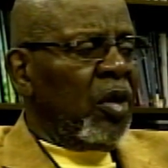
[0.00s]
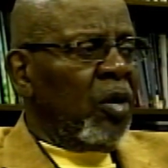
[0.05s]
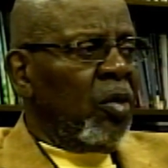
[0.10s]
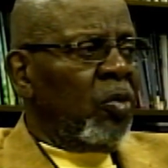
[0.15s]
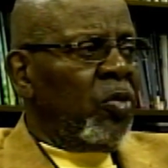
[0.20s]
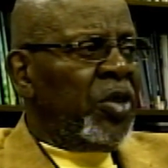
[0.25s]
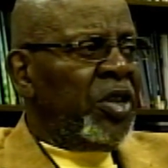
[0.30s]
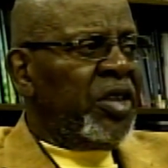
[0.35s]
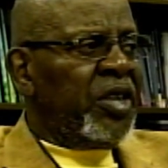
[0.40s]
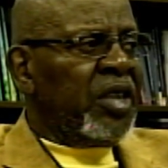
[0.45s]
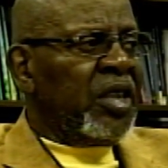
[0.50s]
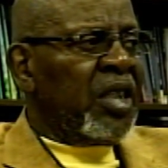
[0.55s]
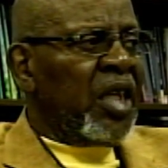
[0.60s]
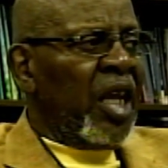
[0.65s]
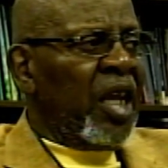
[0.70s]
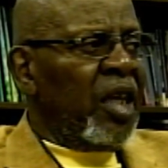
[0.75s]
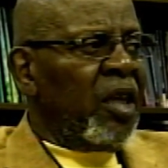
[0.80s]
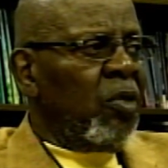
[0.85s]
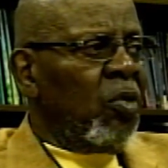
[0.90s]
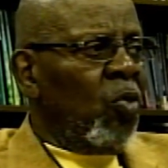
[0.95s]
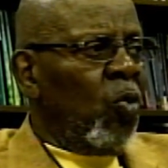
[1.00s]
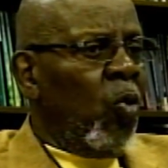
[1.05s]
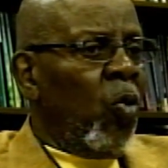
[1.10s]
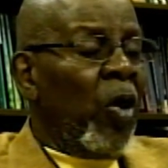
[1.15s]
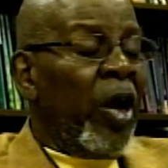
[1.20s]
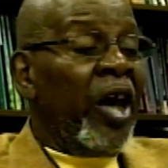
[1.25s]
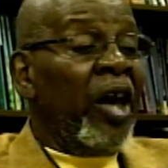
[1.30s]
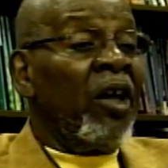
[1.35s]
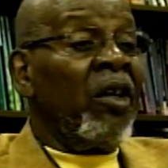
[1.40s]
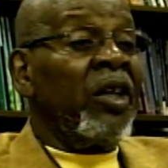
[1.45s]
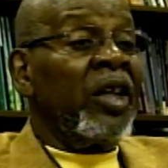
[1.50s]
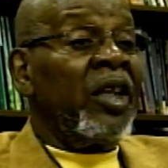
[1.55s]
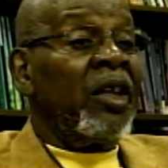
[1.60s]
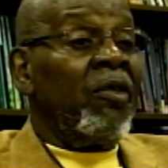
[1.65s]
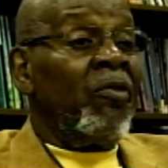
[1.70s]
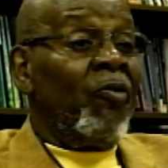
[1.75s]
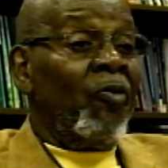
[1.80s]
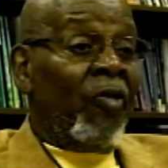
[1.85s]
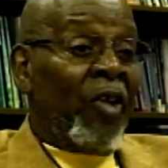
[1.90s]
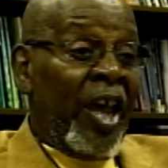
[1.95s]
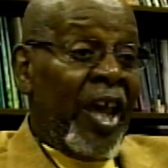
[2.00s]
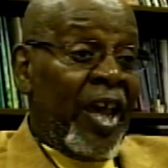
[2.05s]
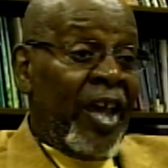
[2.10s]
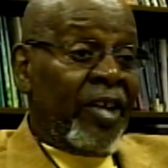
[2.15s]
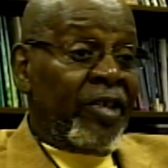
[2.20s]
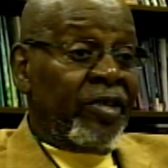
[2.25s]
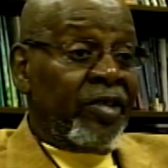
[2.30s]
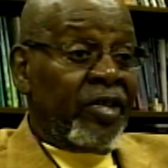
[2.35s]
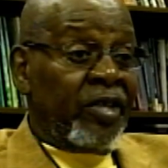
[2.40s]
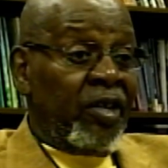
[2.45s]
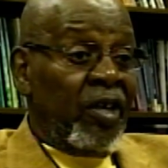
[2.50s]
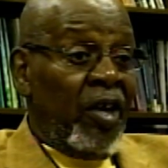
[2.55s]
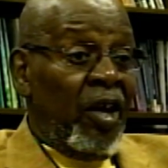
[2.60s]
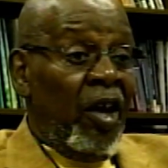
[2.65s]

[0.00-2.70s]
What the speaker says: well in advance